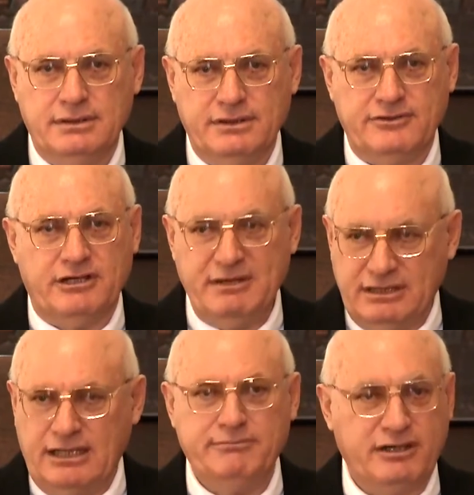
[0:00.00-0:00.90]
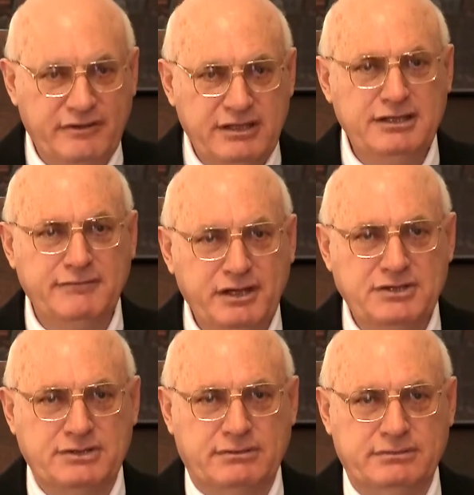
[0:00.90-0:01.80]
It's got to be done by the
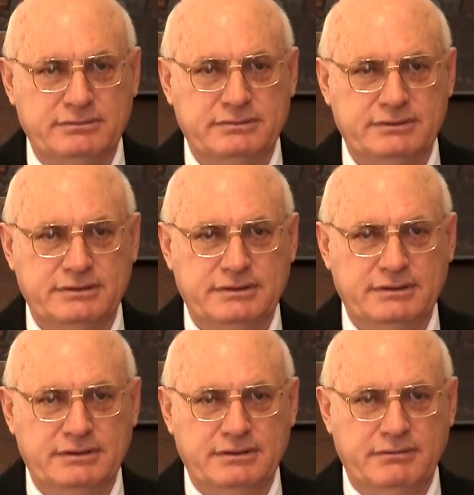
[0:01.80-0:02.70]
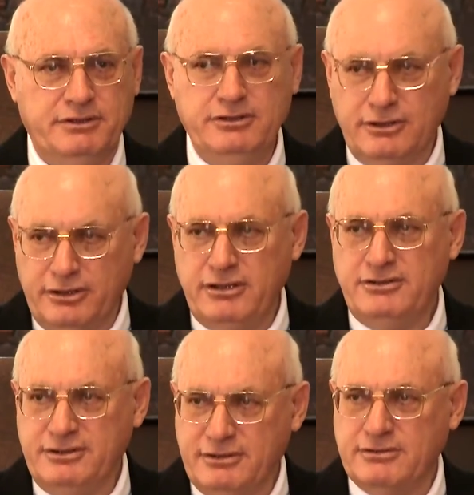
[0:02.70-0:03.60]
individual. And when you learn
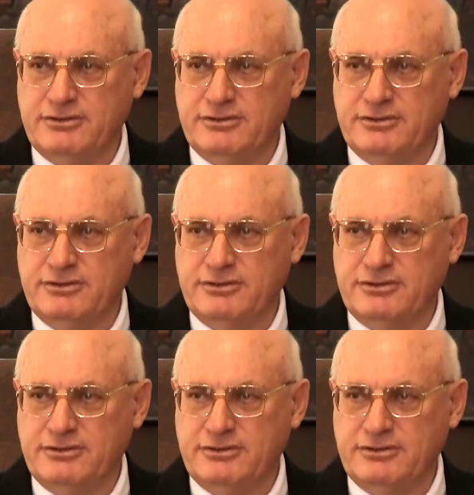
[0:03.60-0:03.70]
to,